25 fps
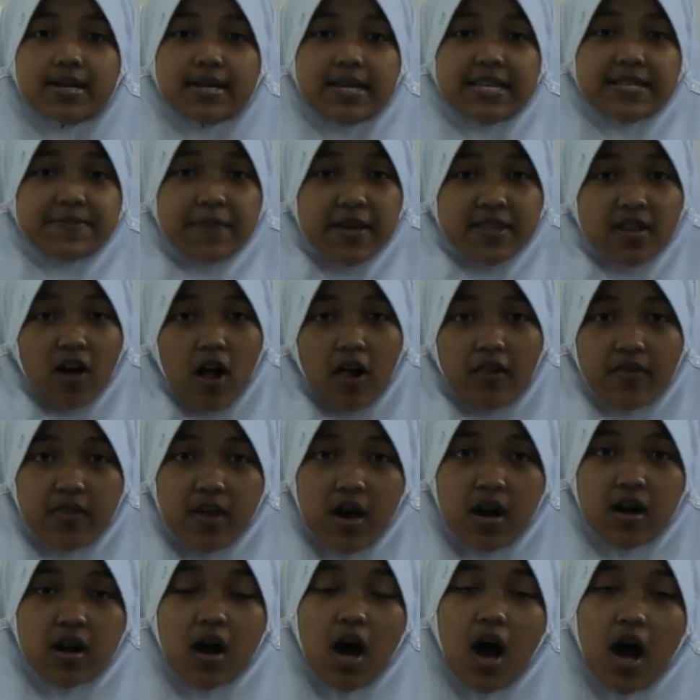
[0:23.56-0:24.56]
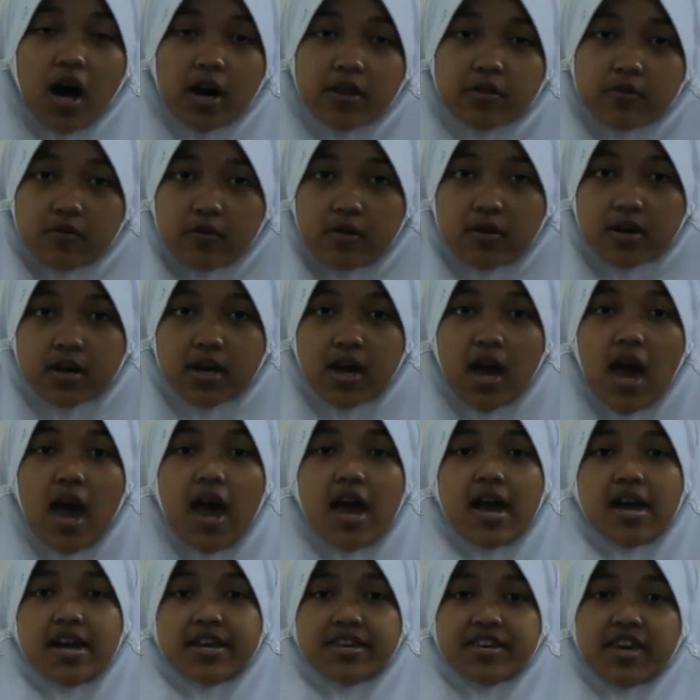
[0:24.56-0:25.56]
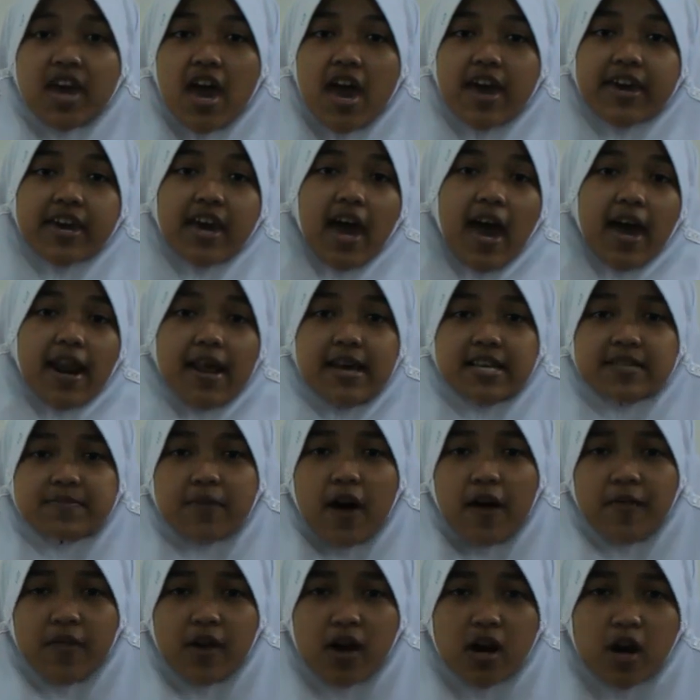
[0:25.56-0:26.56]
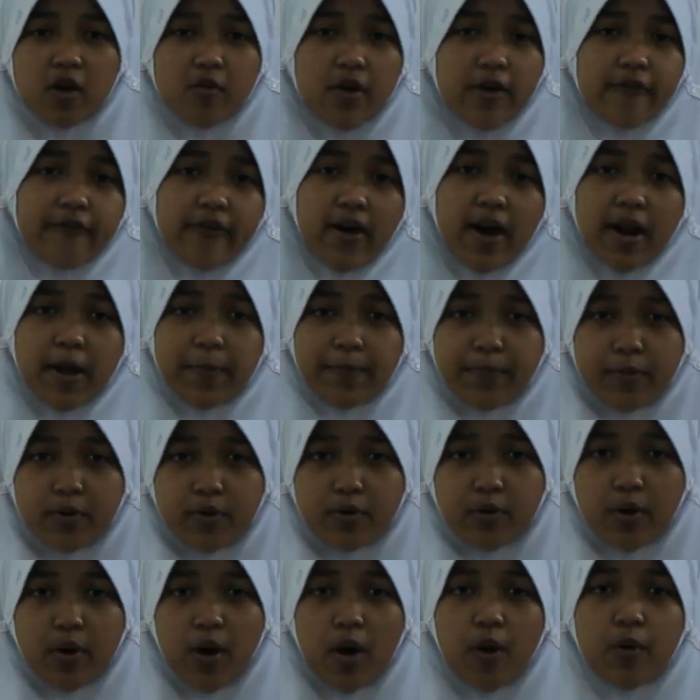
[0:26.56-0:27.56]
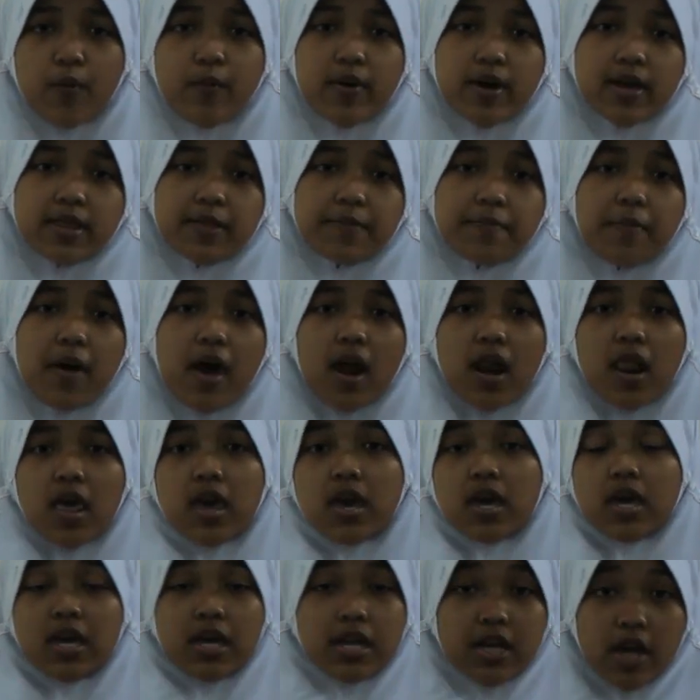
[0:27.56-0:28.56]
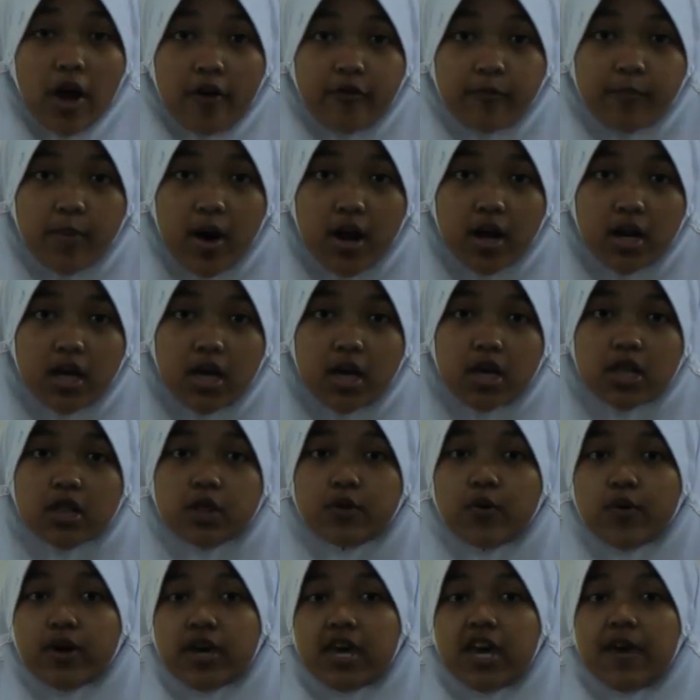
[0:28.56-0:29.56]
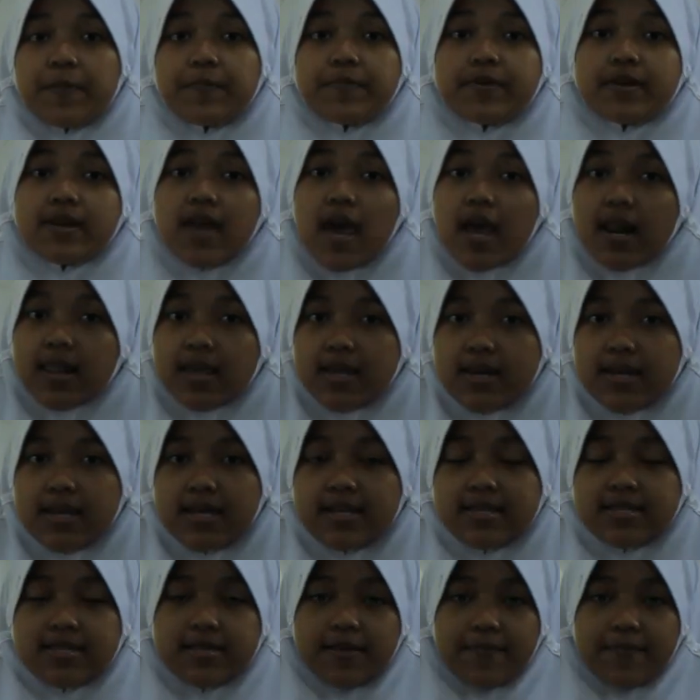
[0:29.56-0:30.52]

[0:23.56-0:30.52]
But despite all their hard work, Jack and his mother were very poor, with barely enough money to keep daily